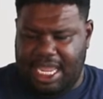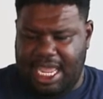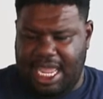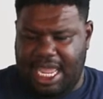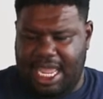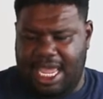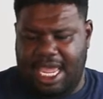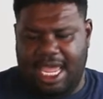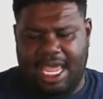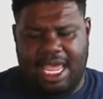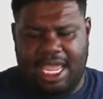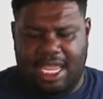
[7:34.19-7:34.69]

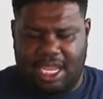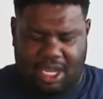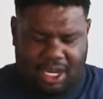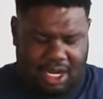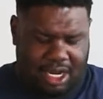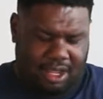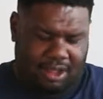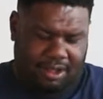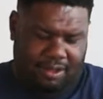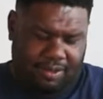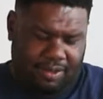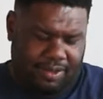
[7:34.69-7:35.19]
And you
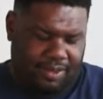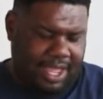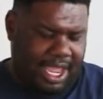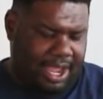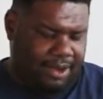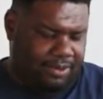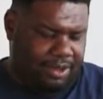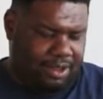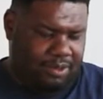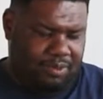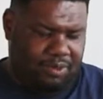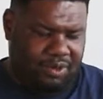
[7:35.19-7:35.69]
know,
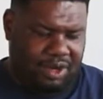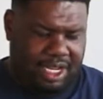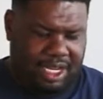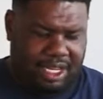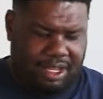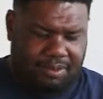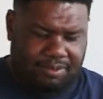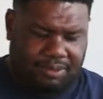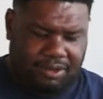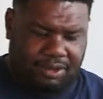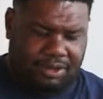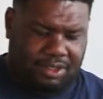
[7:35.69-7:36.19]
that was pretty
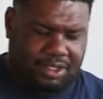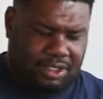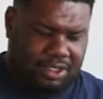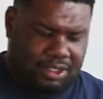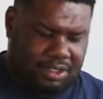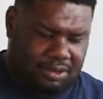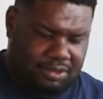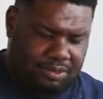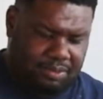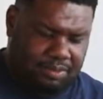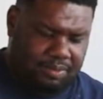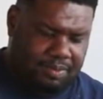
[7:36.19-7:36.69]
simple to
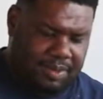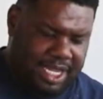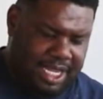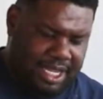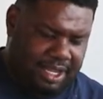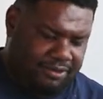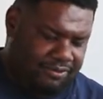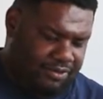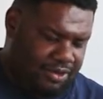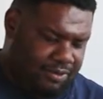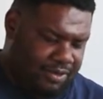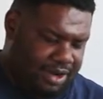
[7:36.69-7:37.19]
do.
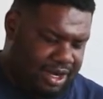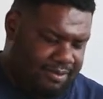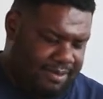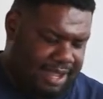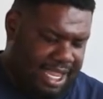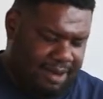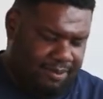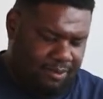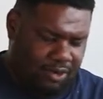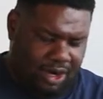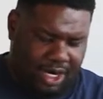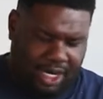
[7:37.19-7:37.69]
But if you want to
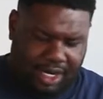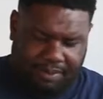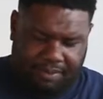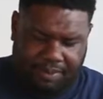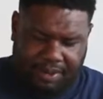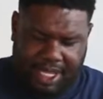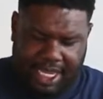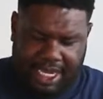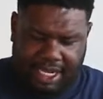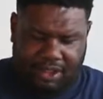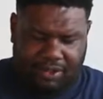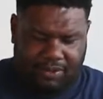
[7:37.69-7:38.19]
make more
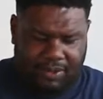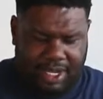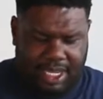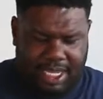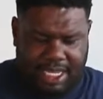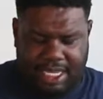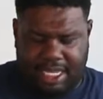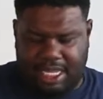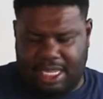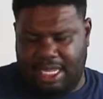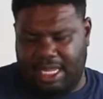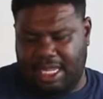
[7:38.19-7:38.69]
complex
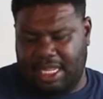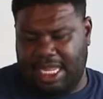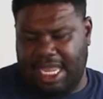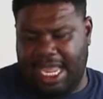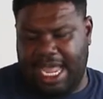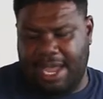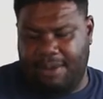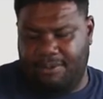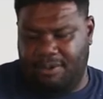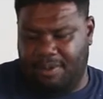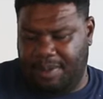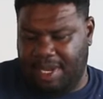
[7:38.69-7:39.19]
ones, this
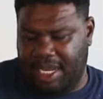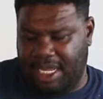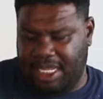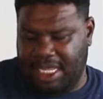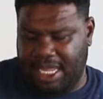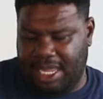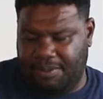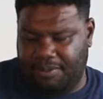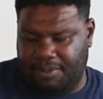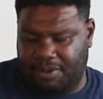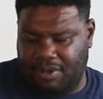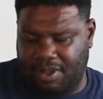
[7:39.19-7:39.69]
Catwoman
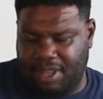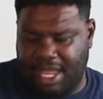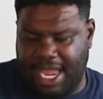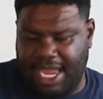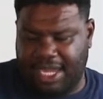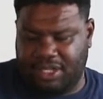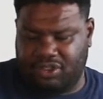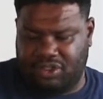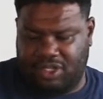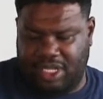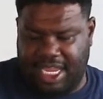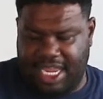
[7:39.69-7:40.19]
example is
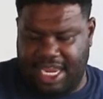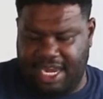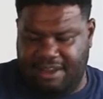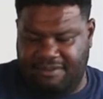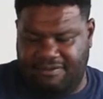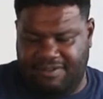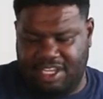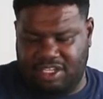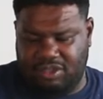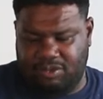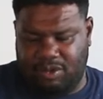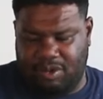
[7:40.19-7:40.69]
actually
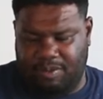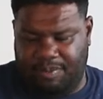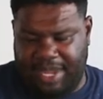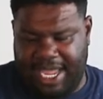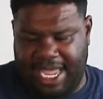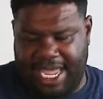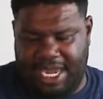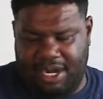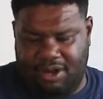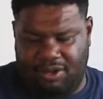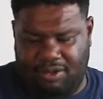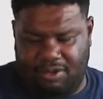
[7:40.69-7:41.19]
individual
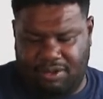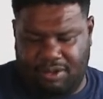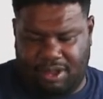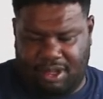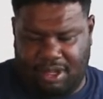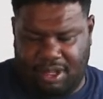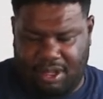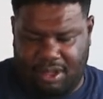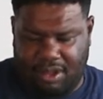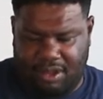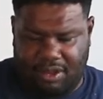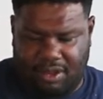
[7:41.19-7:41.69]
panels
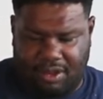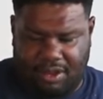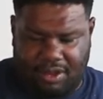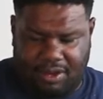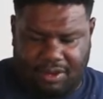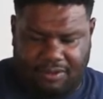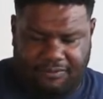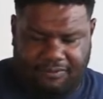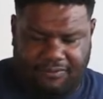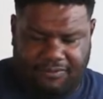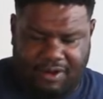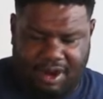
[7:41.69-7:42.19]

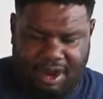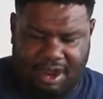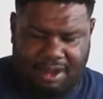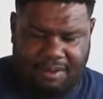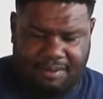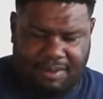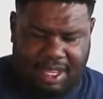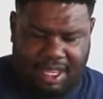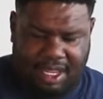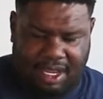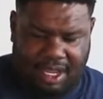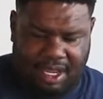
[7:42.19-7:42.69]

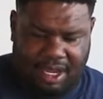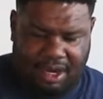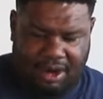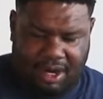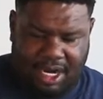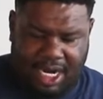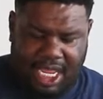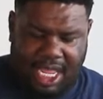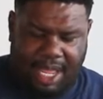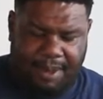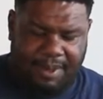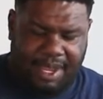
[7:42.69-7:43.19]
from her
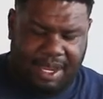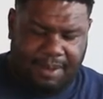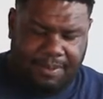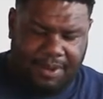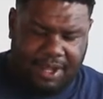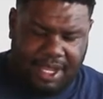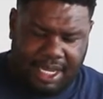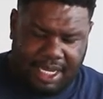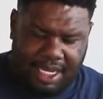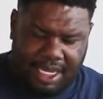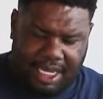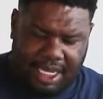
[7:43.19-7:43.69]
comic
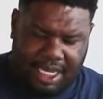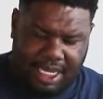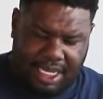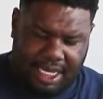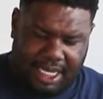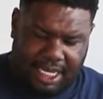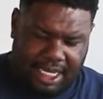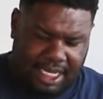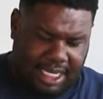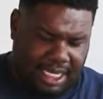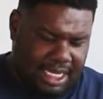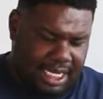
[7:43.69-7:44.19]
book.
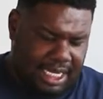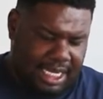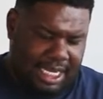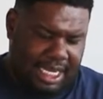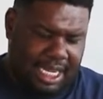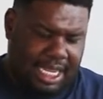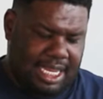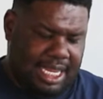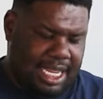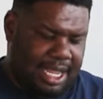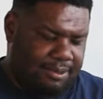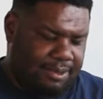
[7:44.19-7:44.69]

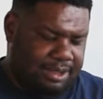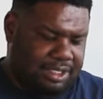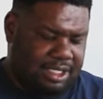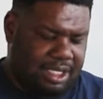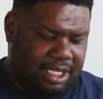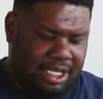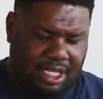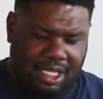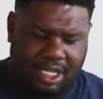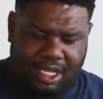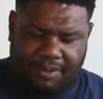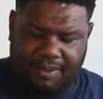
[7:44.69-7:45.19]
And that one
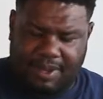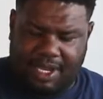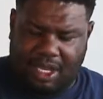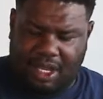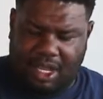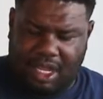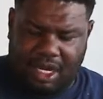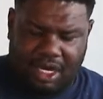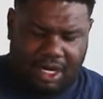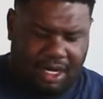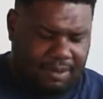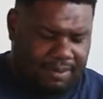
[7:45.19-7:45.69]
took a little bit
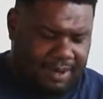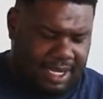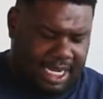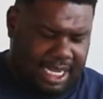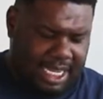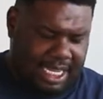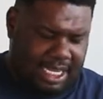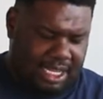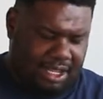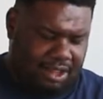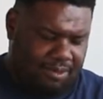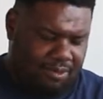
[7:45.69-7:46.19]
longer
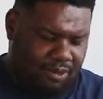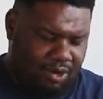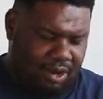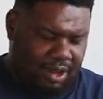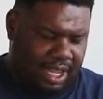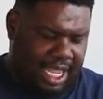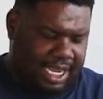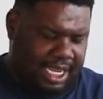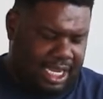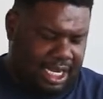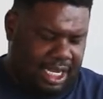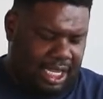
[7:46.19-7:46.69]
because it's more
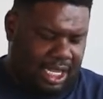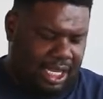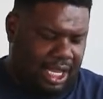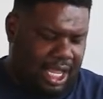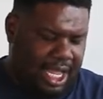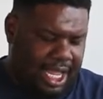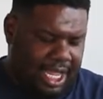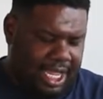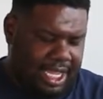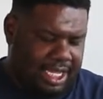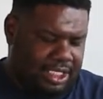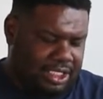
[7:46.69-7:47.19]
like a
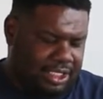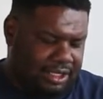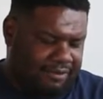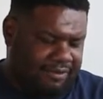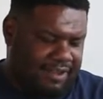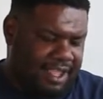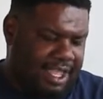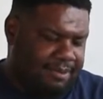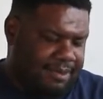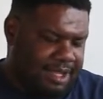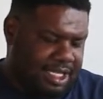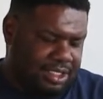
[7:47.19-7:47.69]
collage of
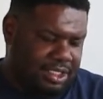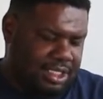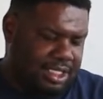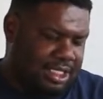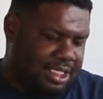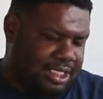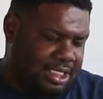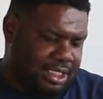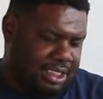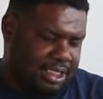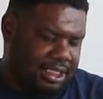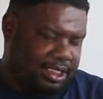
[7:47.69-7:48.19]

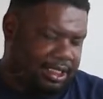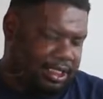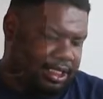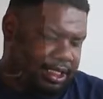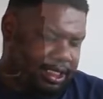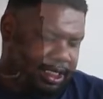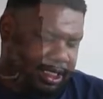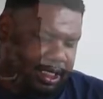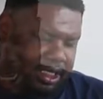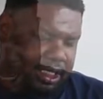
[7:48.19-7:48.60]
images.